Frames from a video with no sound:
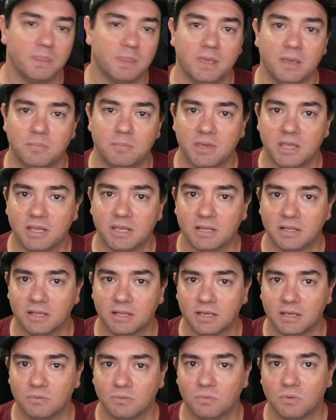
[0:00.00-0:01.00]

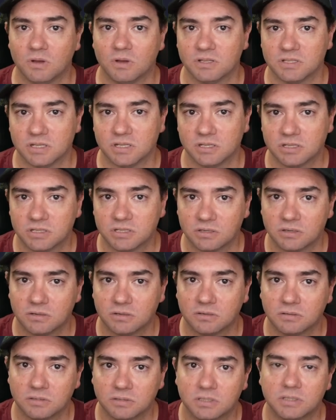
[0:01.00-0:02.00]
immediately was
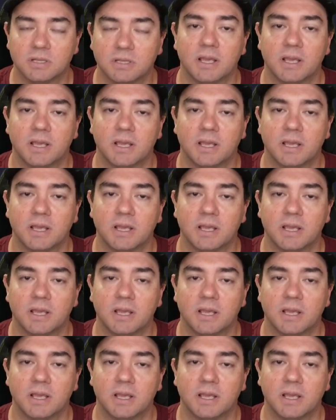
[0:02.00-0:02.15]
installed